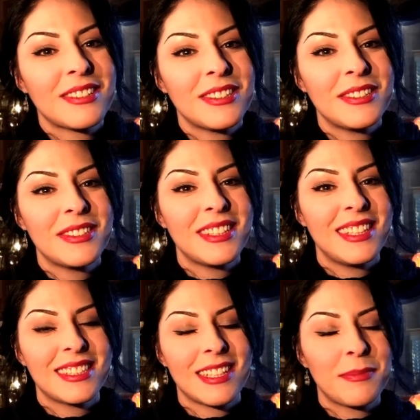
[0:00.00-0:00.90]
through
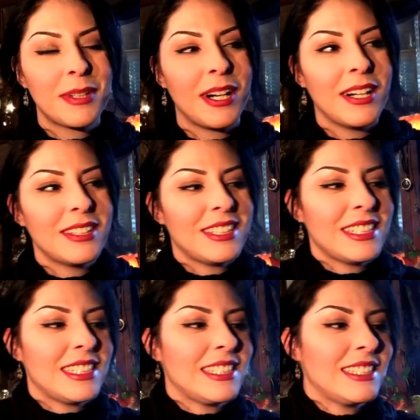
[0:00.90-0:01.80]
the
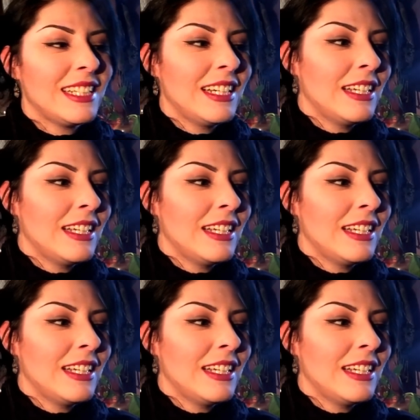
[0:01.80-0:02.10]
subconscious